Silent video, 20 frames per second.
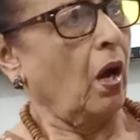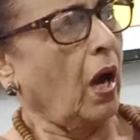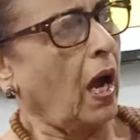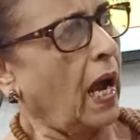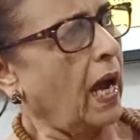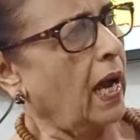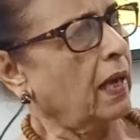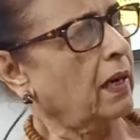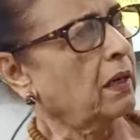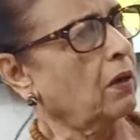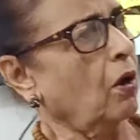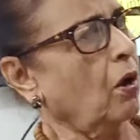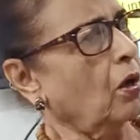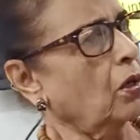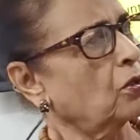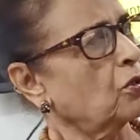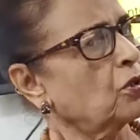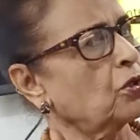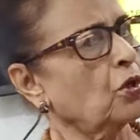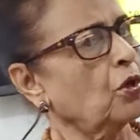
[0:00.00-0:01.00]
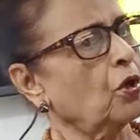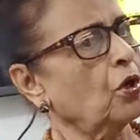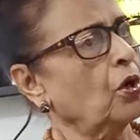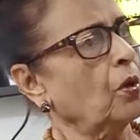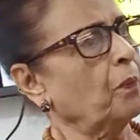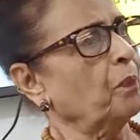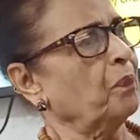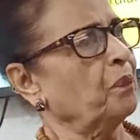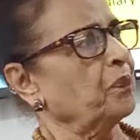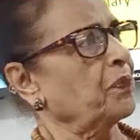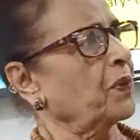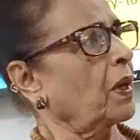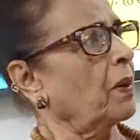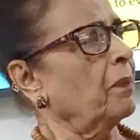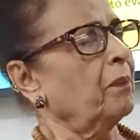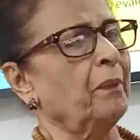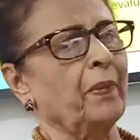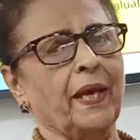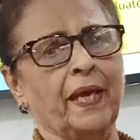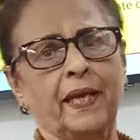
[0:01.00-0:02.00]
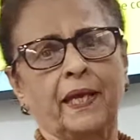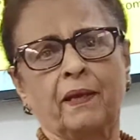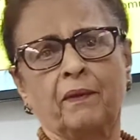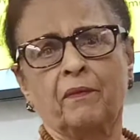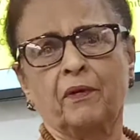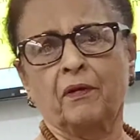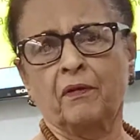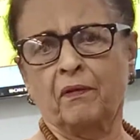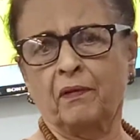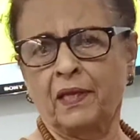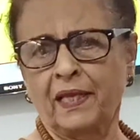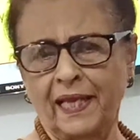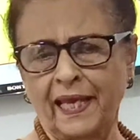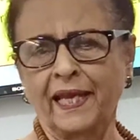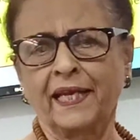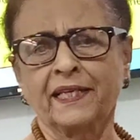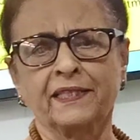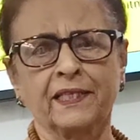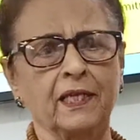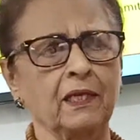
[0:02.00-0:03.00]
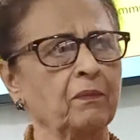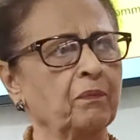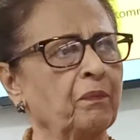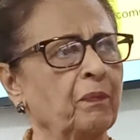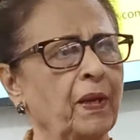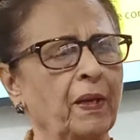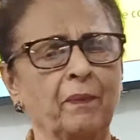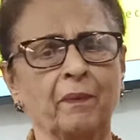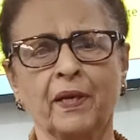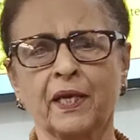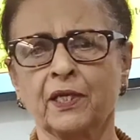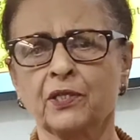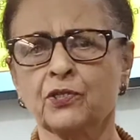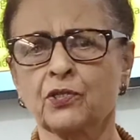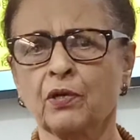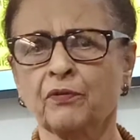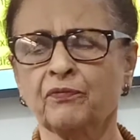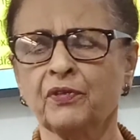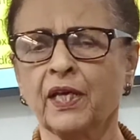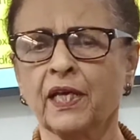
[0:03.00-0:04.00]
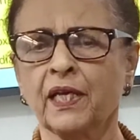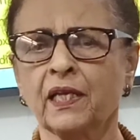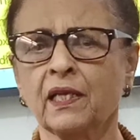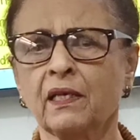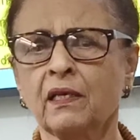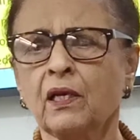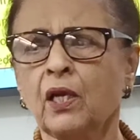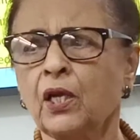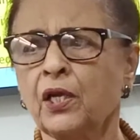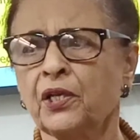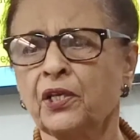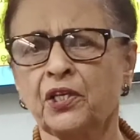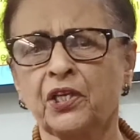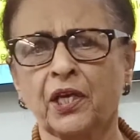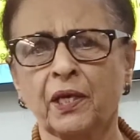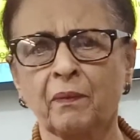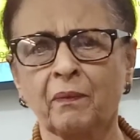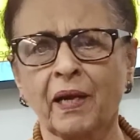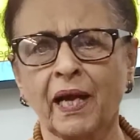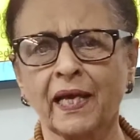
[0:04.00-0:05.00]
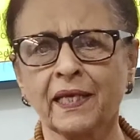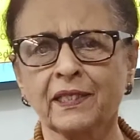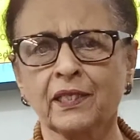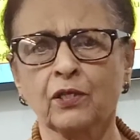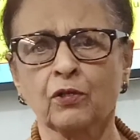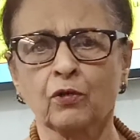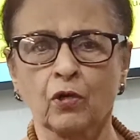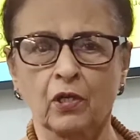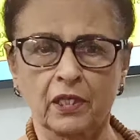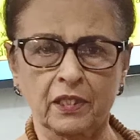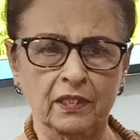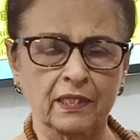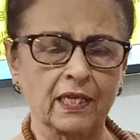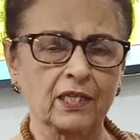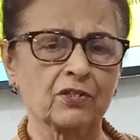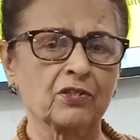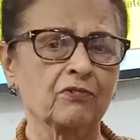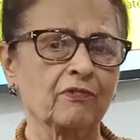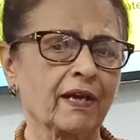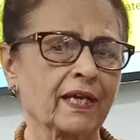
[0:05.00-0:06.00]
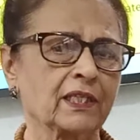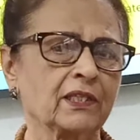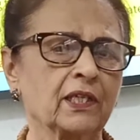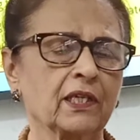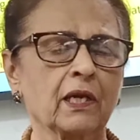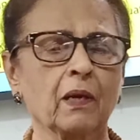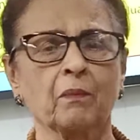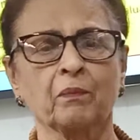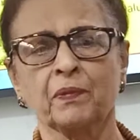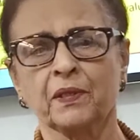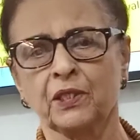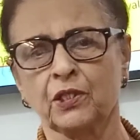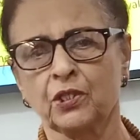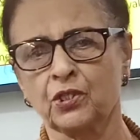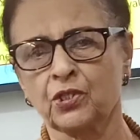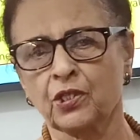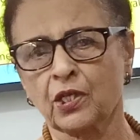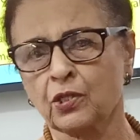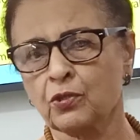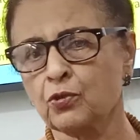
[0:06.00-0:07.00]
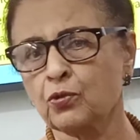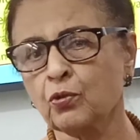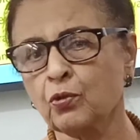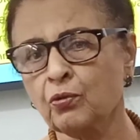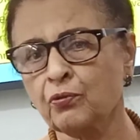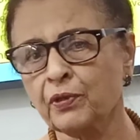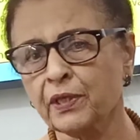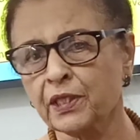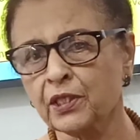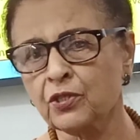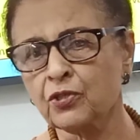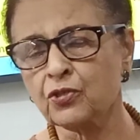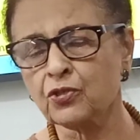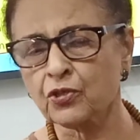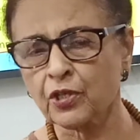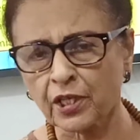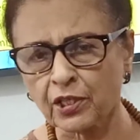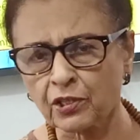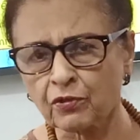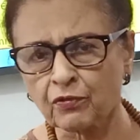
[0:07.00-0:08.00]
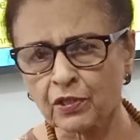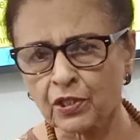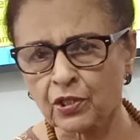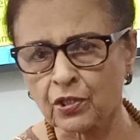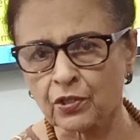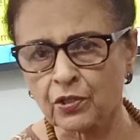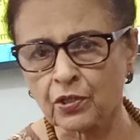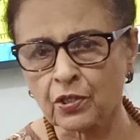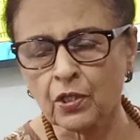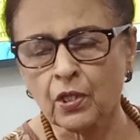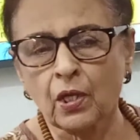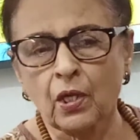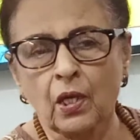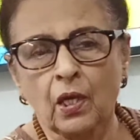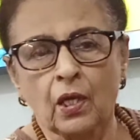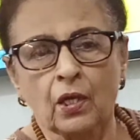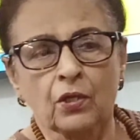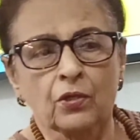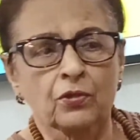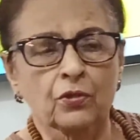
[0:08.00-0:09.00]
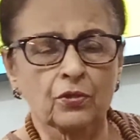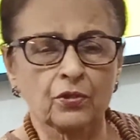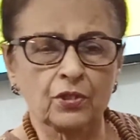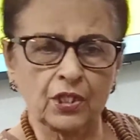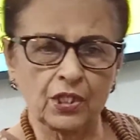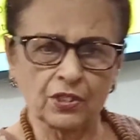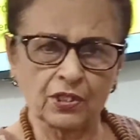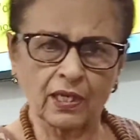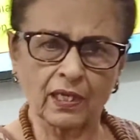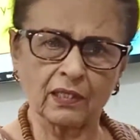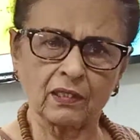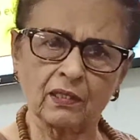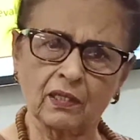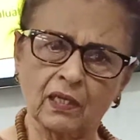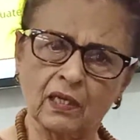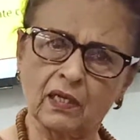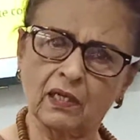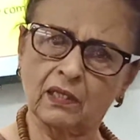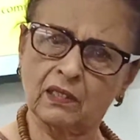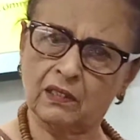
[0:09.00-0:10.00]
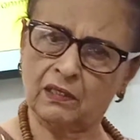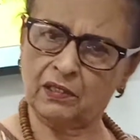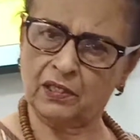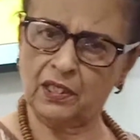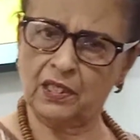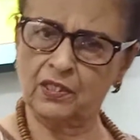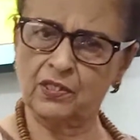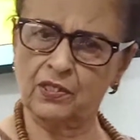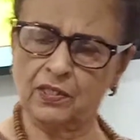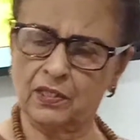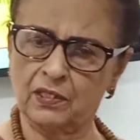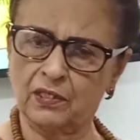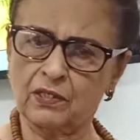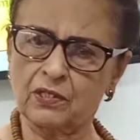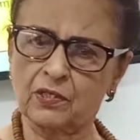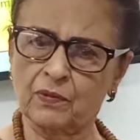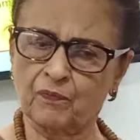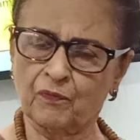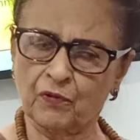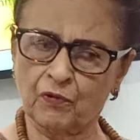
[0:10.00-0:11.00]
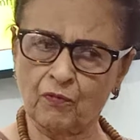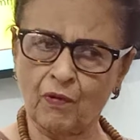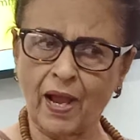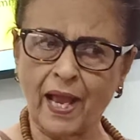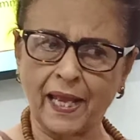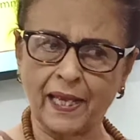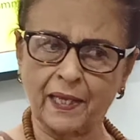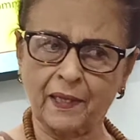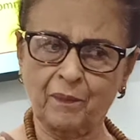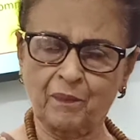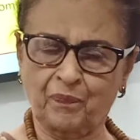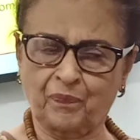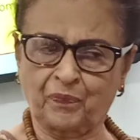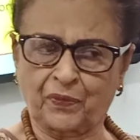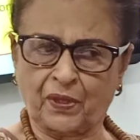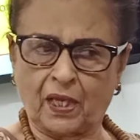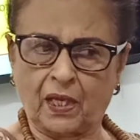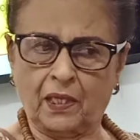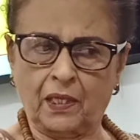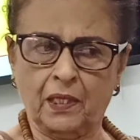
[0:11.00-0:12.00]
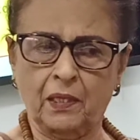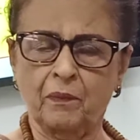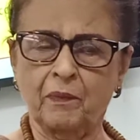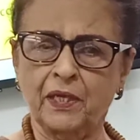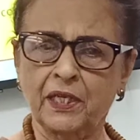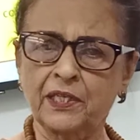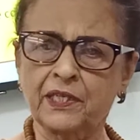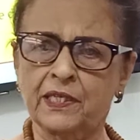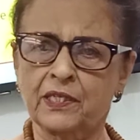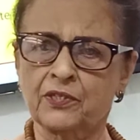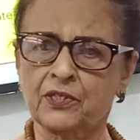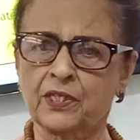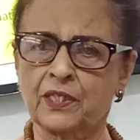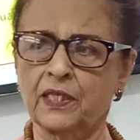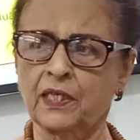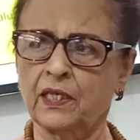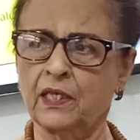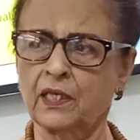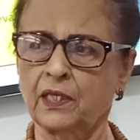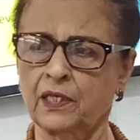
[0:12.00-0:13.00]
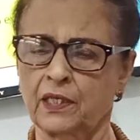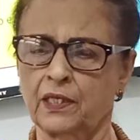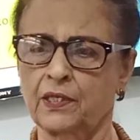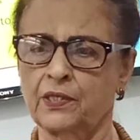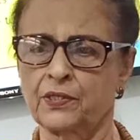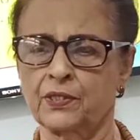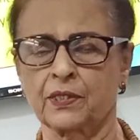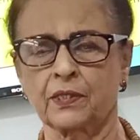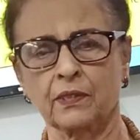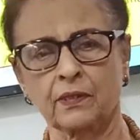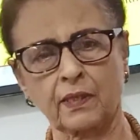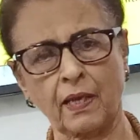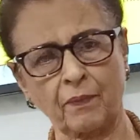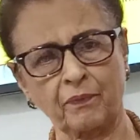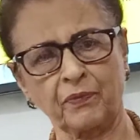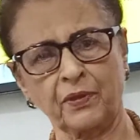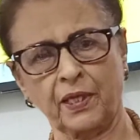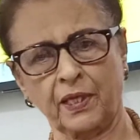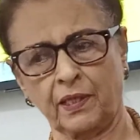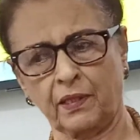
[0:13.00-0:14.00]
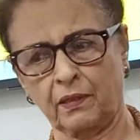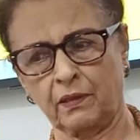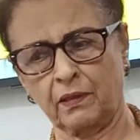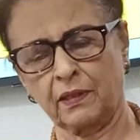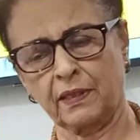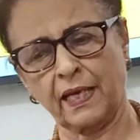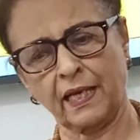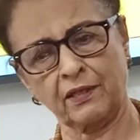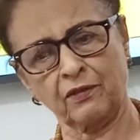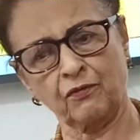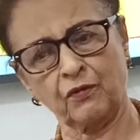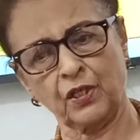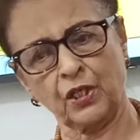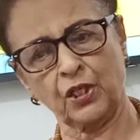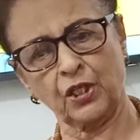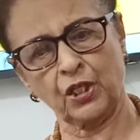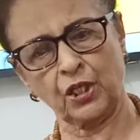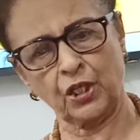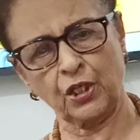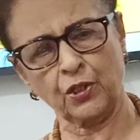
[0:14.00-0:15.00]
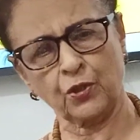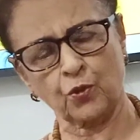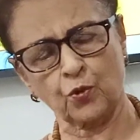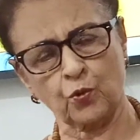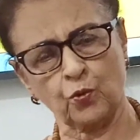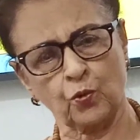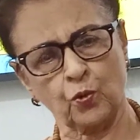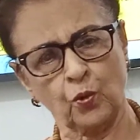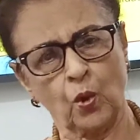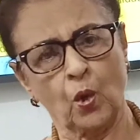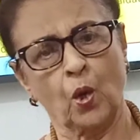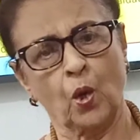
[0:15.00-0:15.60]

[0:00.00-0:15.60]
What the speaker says: are also late in payments of their EMI and all, and that's why the companies are so very strict with it. So these are the reasons why immediacy is something that we need to